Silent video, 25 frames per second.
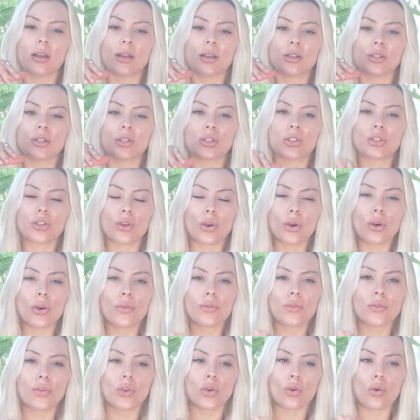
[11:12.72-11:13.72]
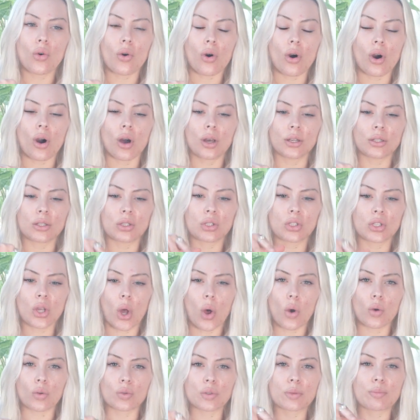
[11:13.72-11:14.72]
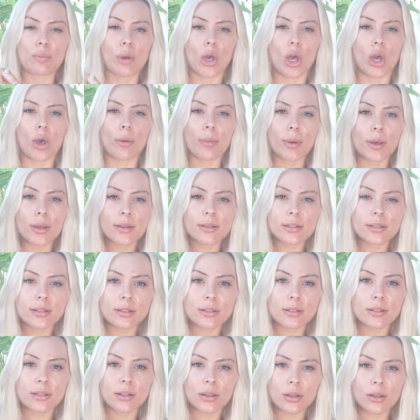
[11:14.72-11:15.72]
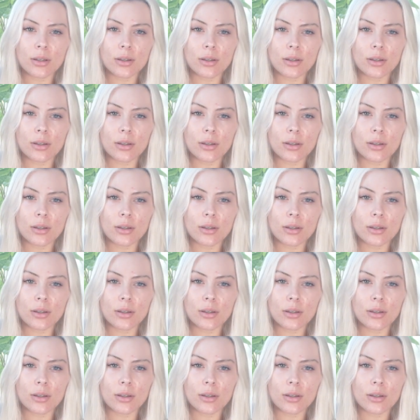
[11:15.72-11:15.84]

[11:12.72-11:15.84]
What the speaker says: serve your soul's purpose,